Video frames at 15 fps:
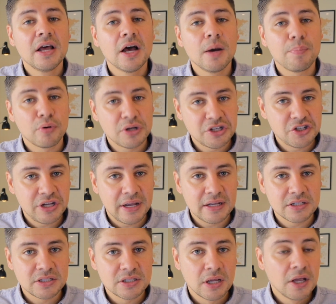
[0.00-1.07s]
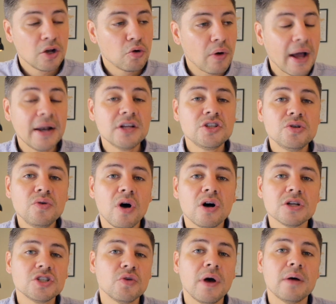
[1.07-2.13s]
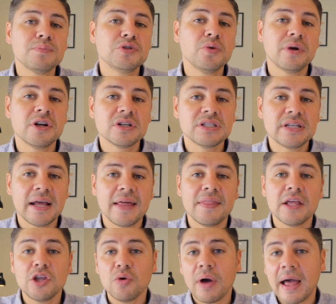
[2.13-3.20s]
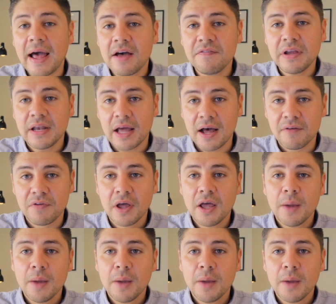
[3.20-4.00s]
appreciates. Gratitude also helps you understand that you have enough,